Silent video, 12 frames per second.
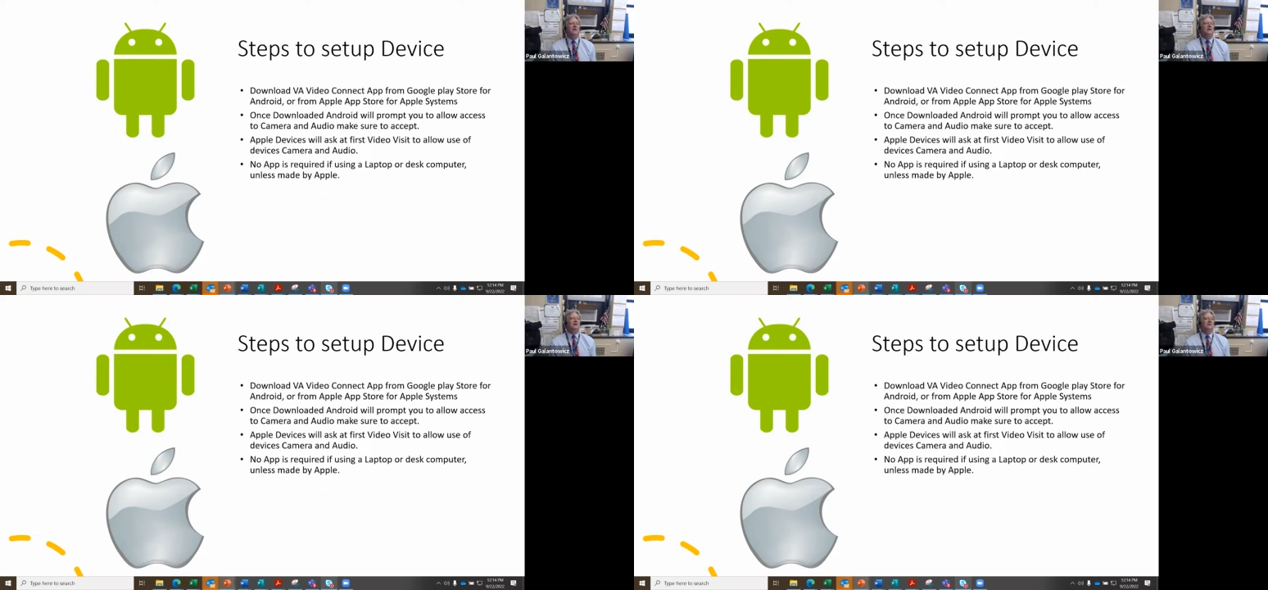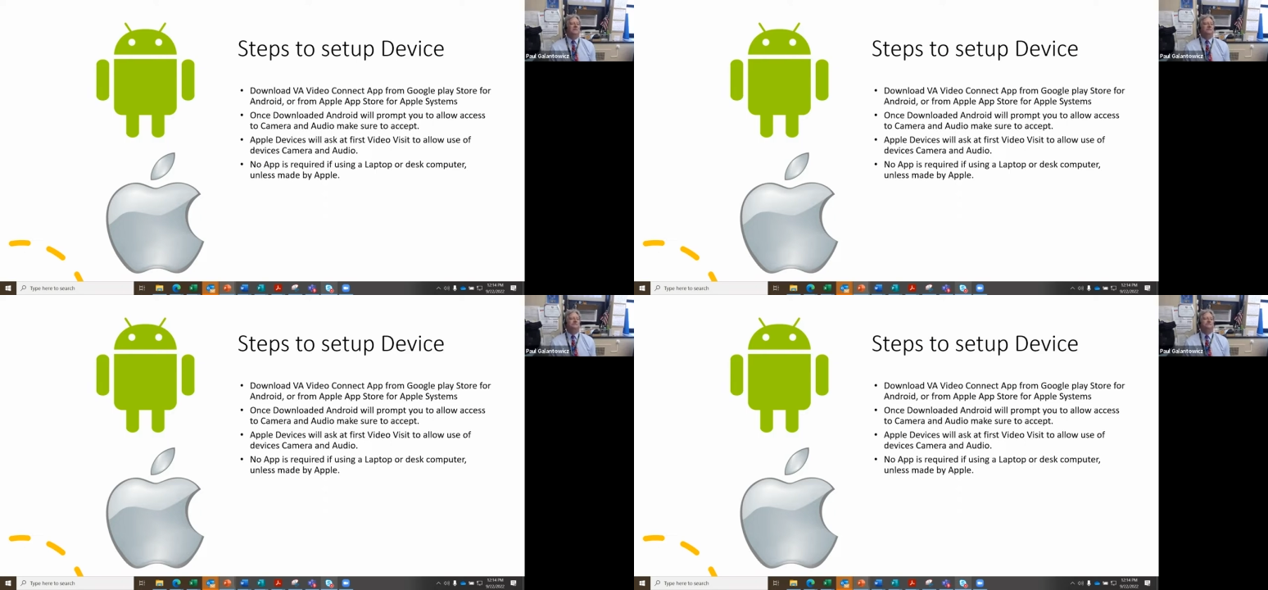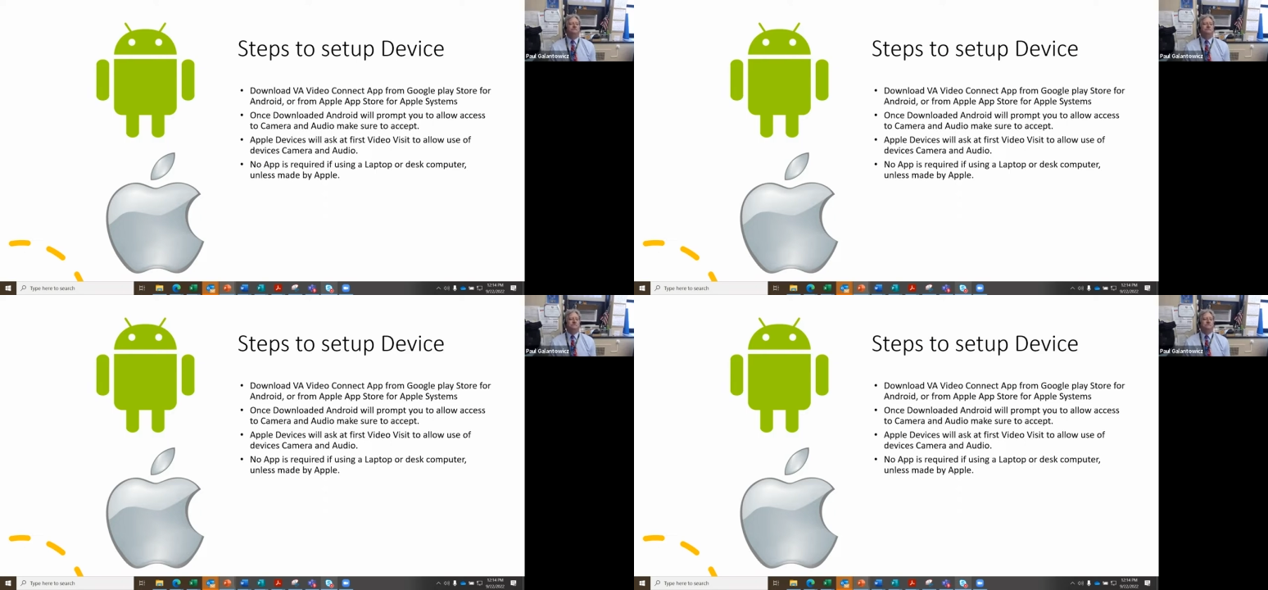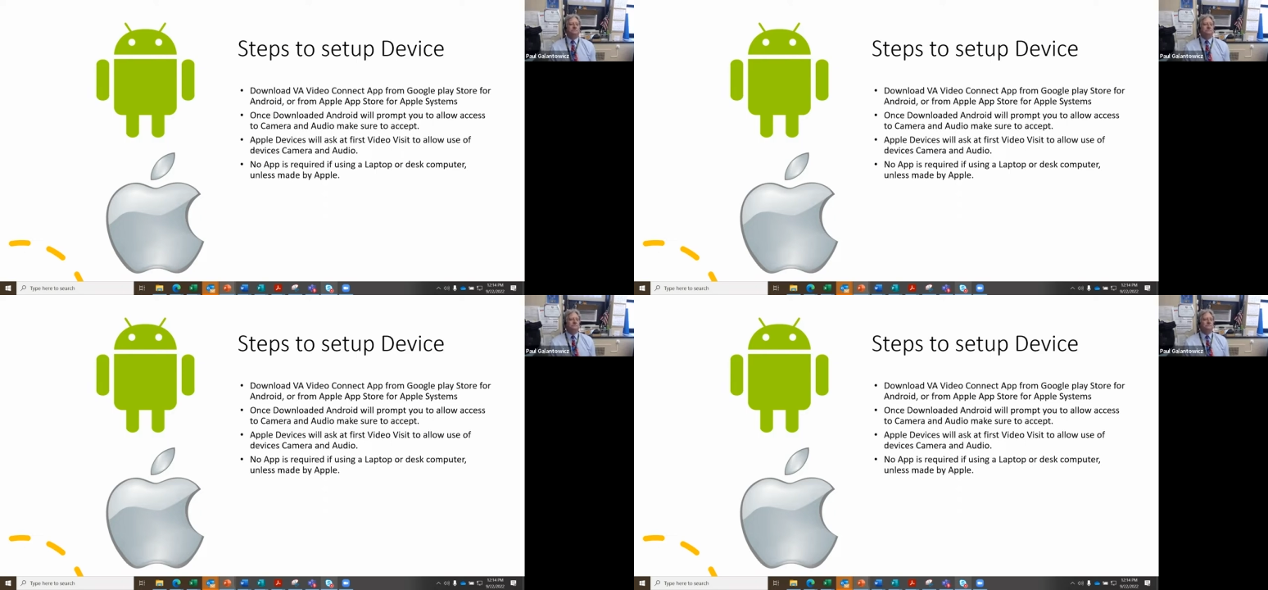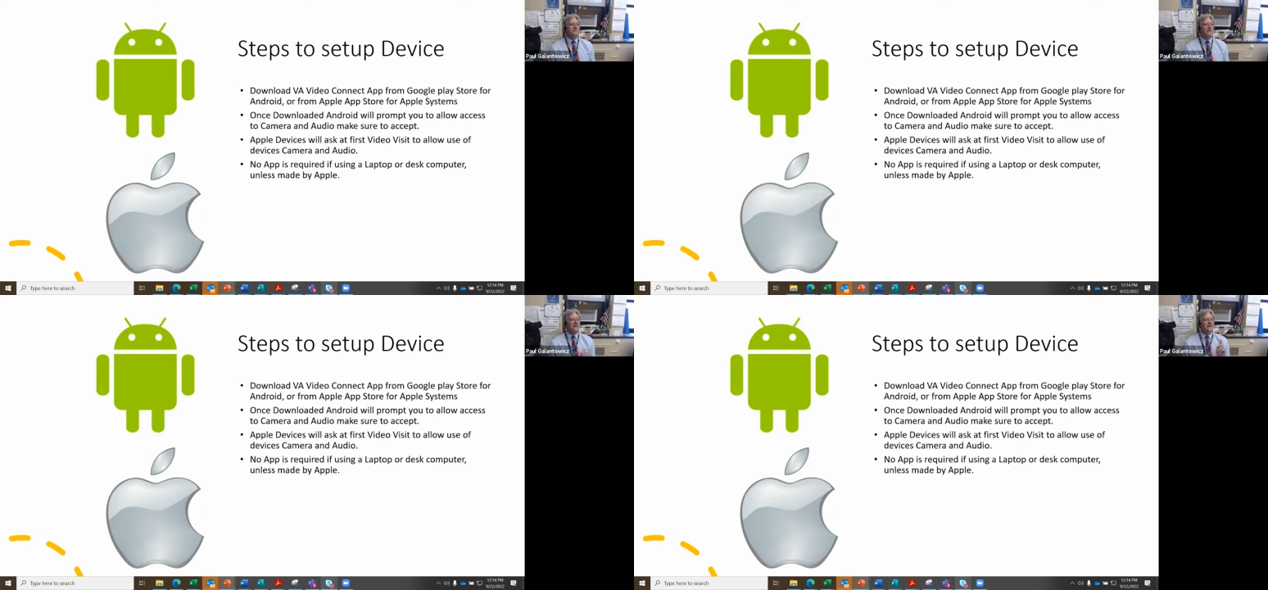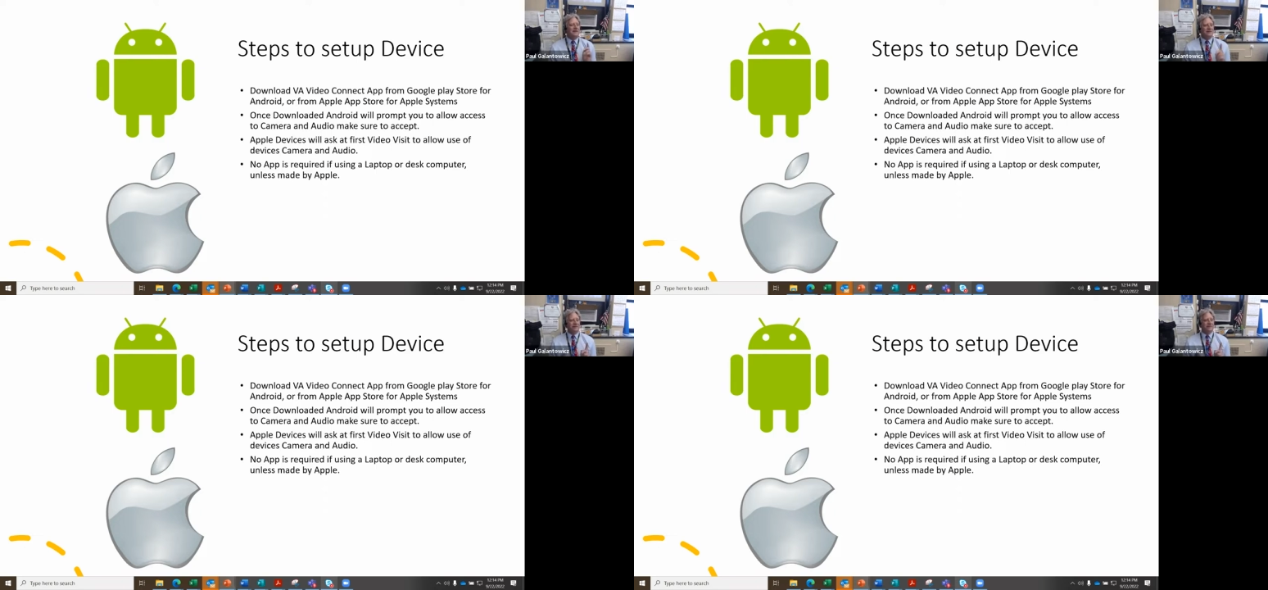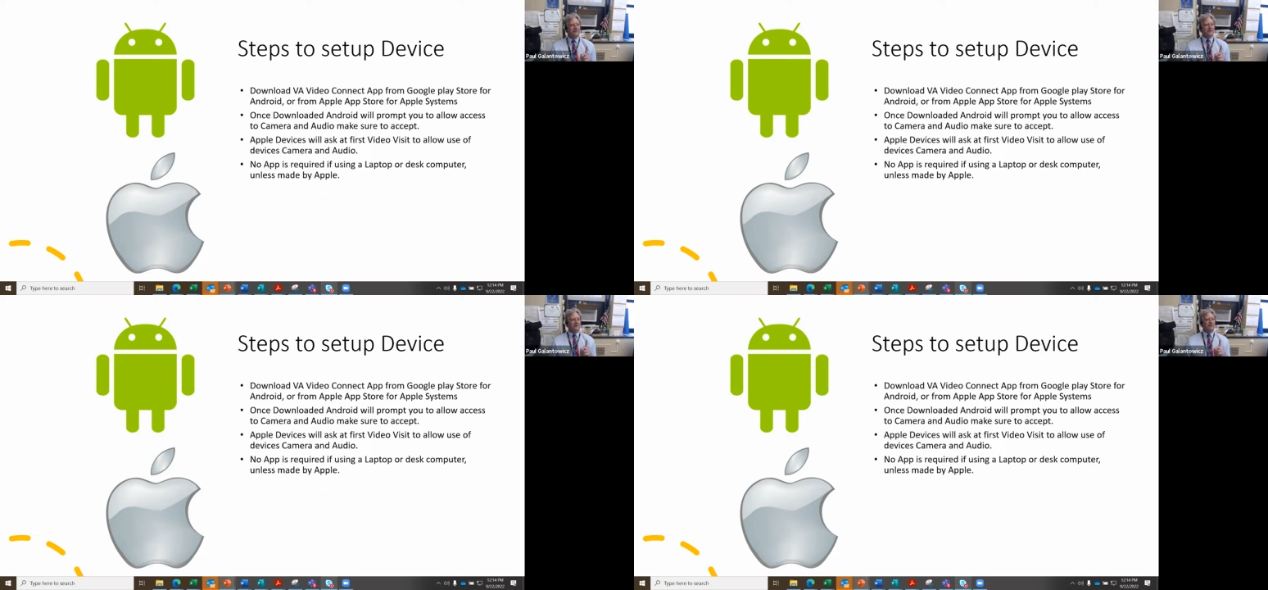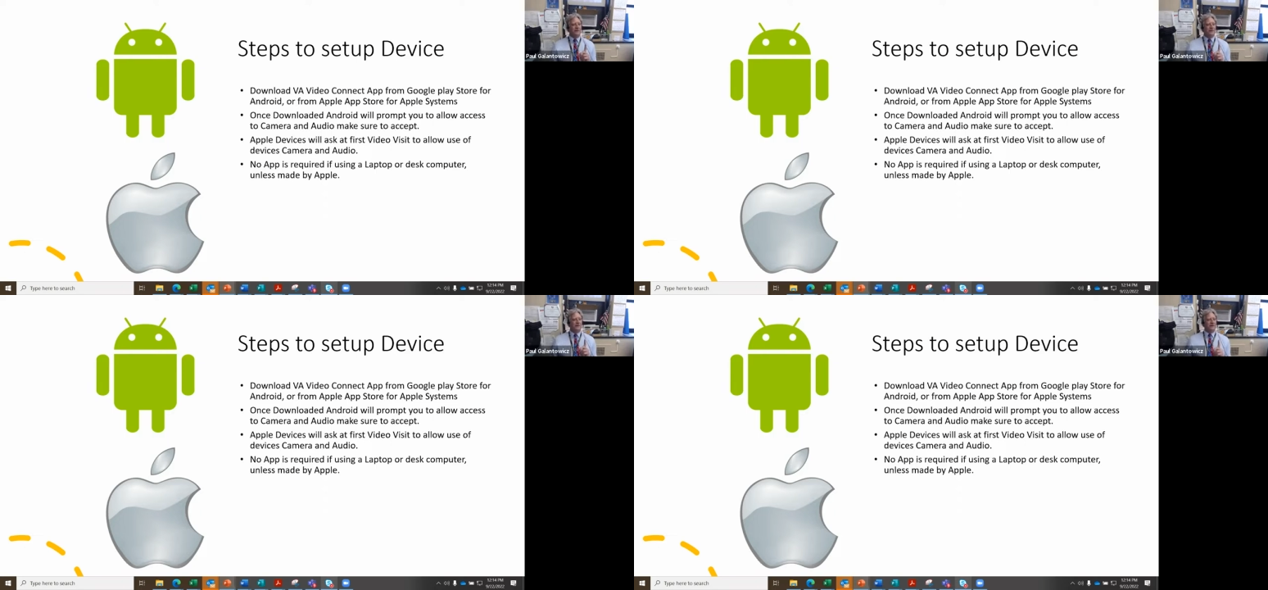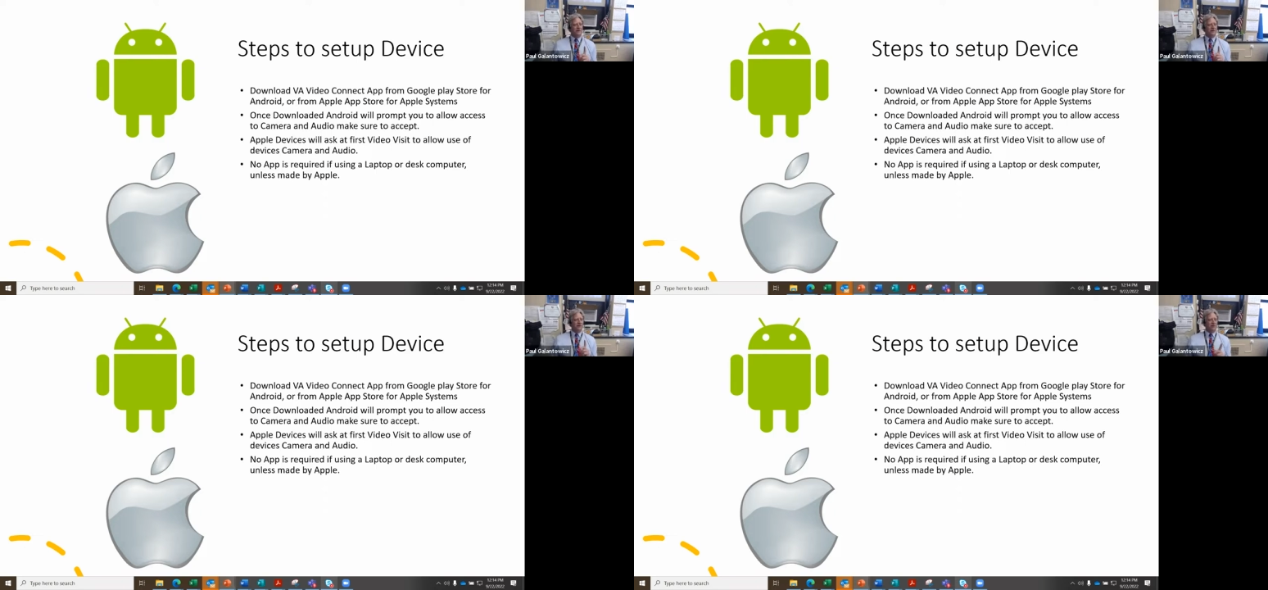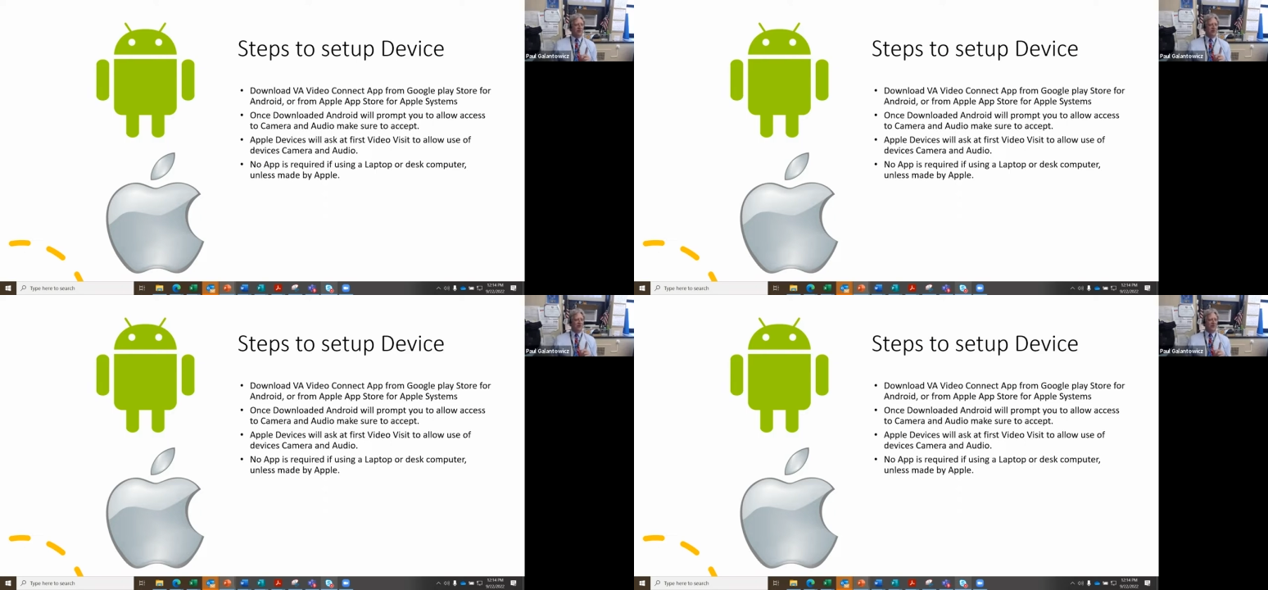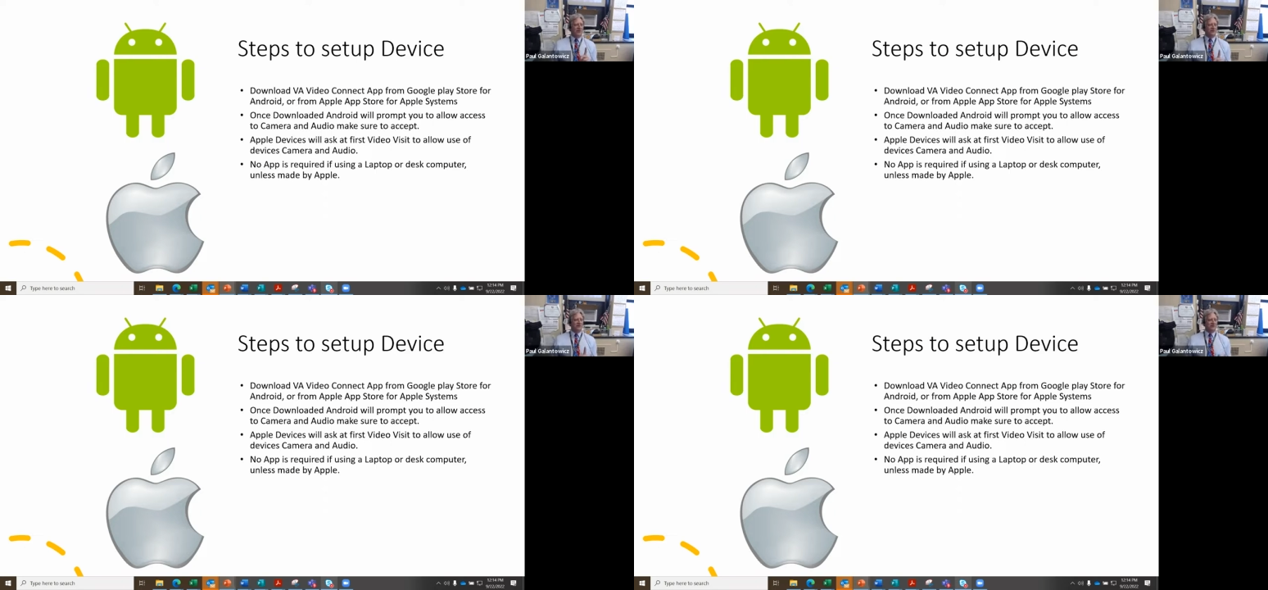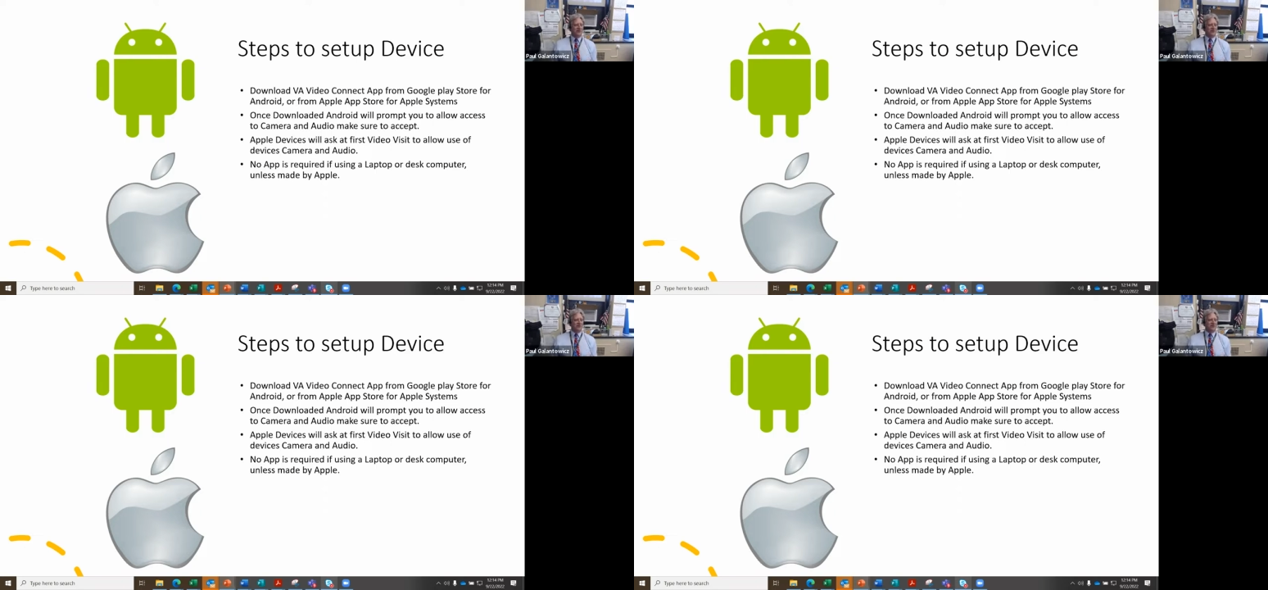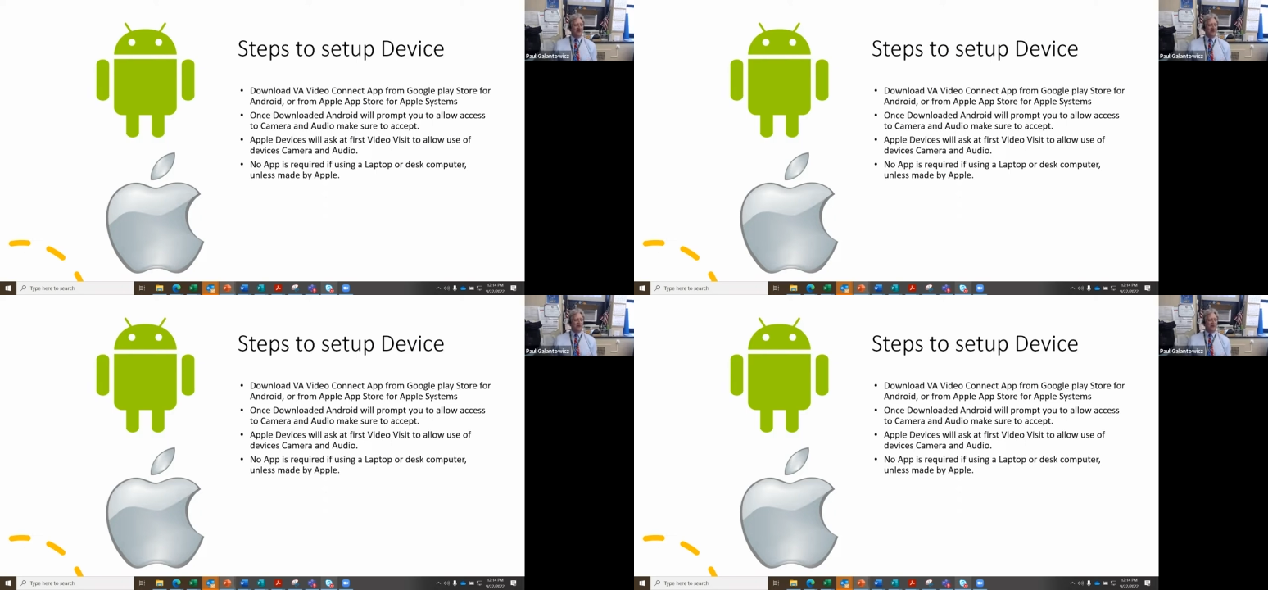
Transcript: (no speaker visible)